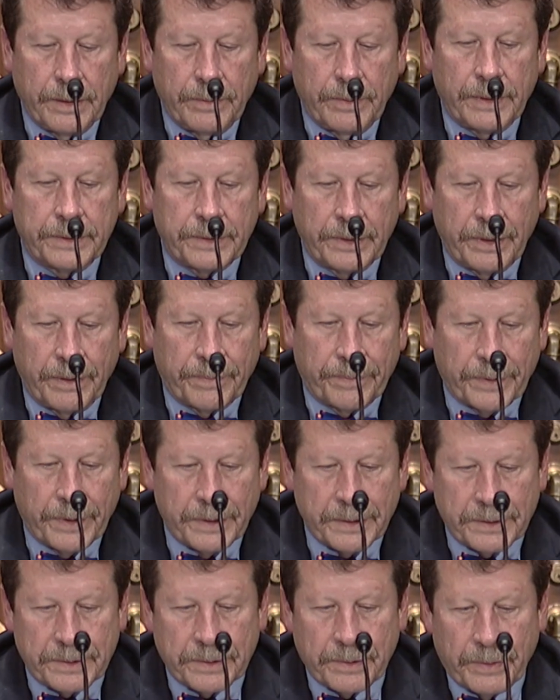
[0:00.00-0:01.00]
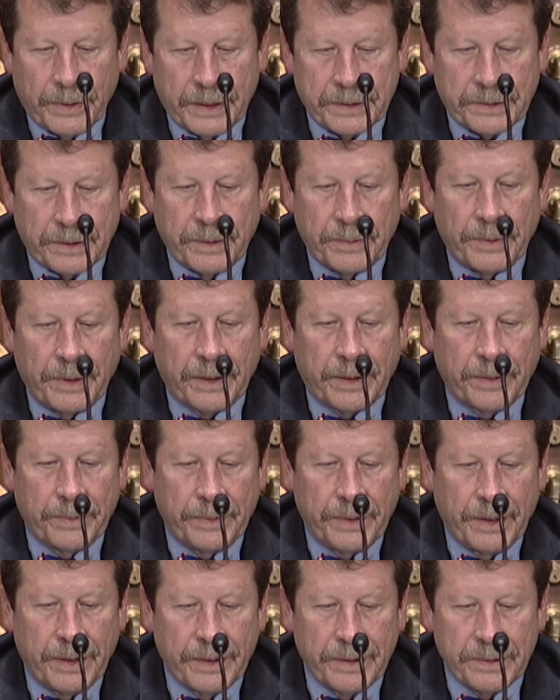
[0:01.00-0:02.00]
Well, to your first question of what can
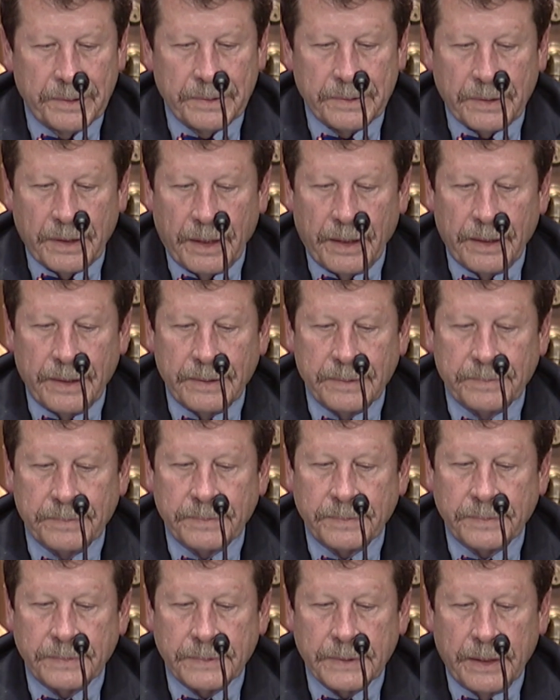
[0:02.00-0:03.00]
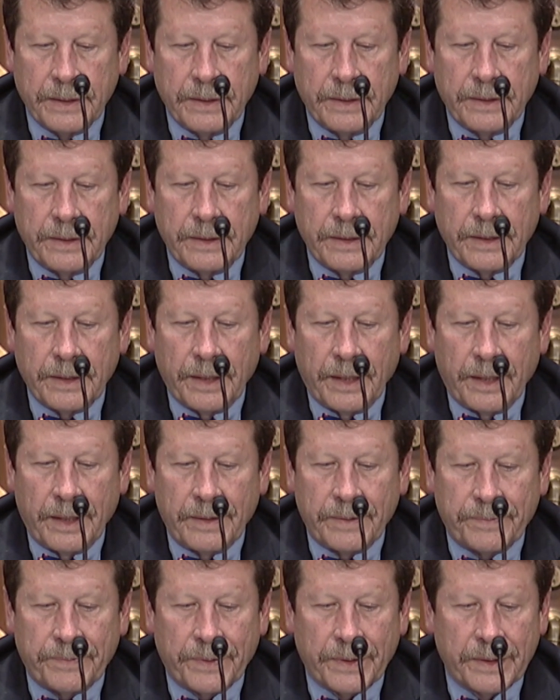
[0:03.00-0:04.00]
we do
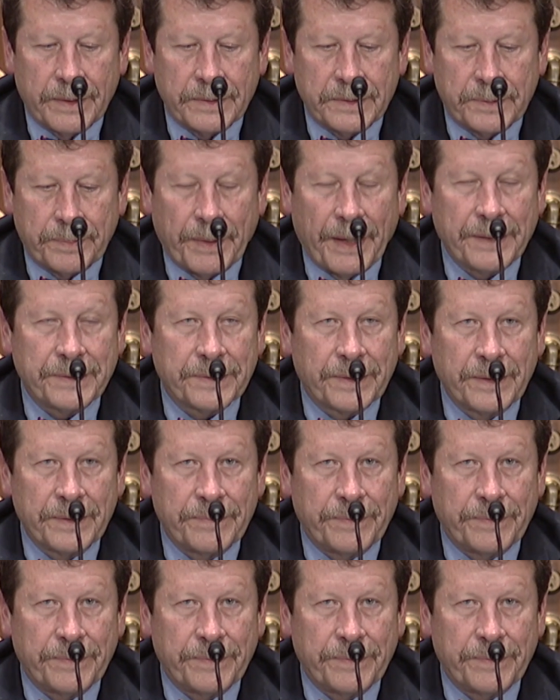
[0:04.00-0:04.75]
for the specialty